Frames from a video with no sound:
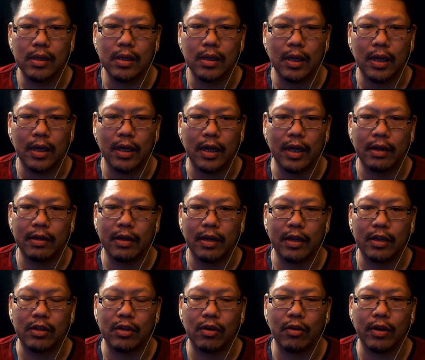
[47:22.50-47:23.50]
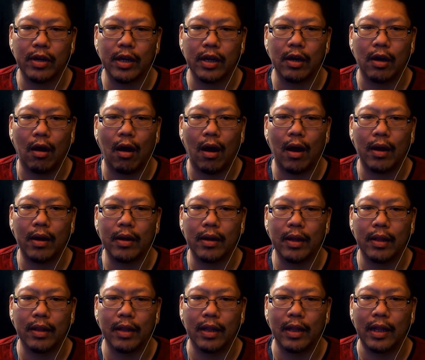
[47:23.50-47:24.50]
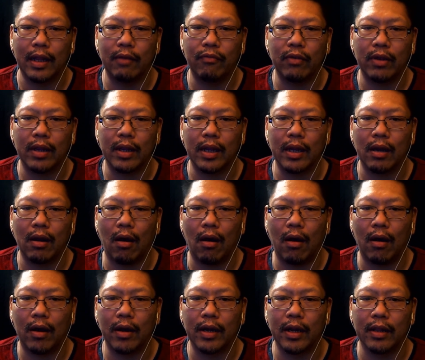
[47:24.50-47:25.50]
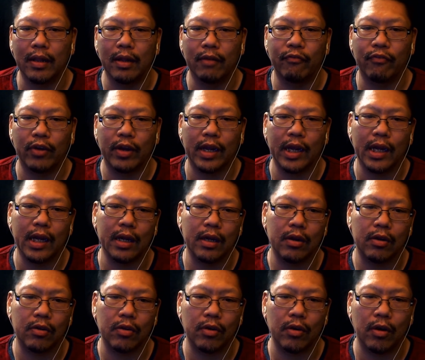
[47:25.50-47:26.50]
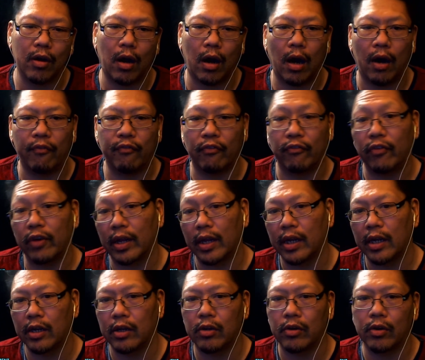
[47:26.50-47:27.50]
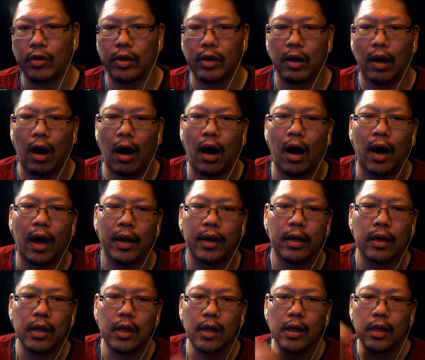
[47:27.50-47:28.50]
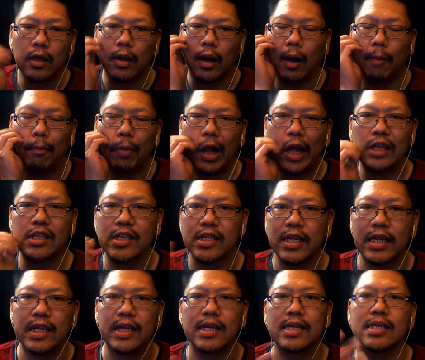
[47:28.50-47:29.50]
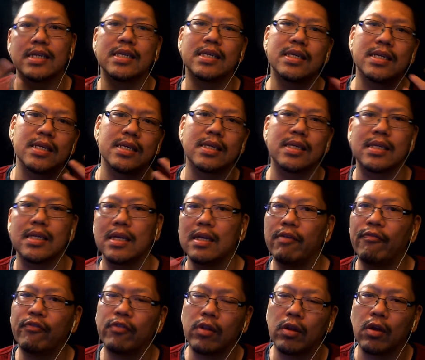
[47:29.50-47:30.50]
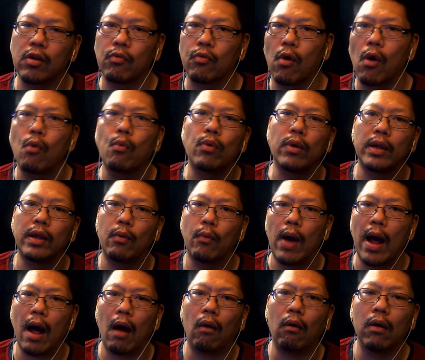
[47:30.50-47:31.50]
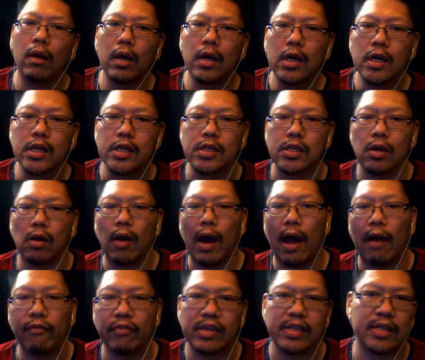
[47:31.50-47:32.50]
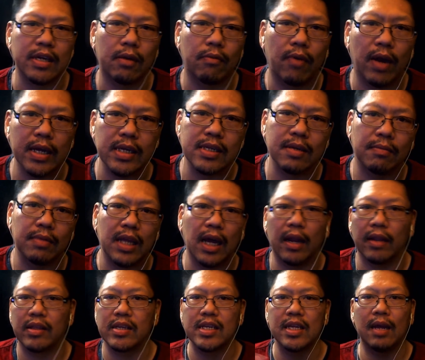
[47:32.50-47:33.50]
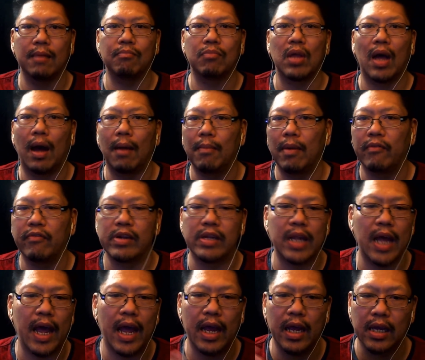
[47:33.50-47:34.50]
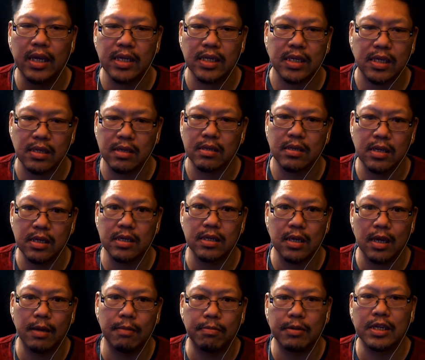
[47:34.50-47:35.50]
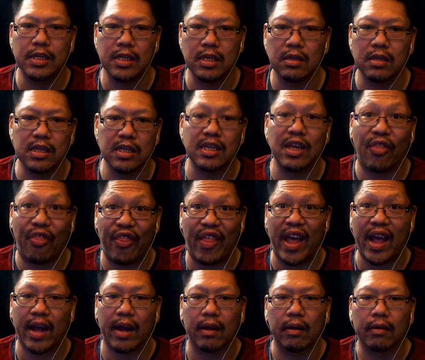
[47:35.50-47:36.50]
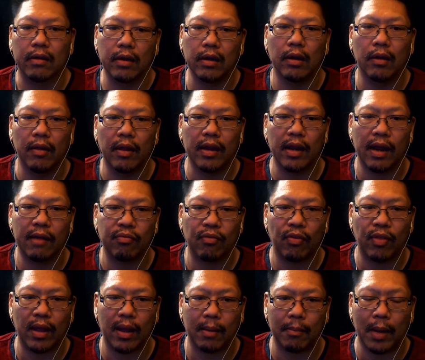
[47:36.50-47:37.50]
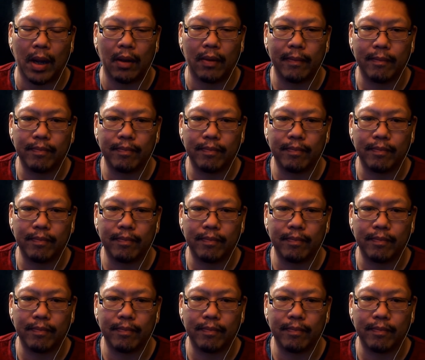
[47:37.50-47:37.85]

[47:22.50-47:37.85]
And turning it on, and then leaving it on, and then forgetting to turn it off, forgetting to turn it on. Plants need consistency to grow really well. So having sunrise, sundown at the same time every day is a thing, you know, that you have to think about.